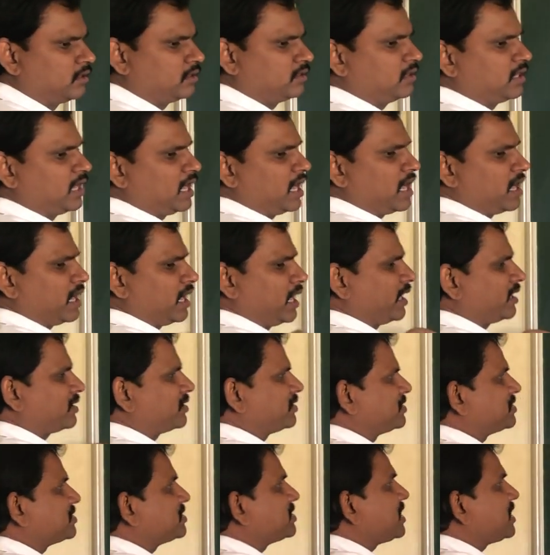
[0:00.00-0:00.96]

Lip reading: They are like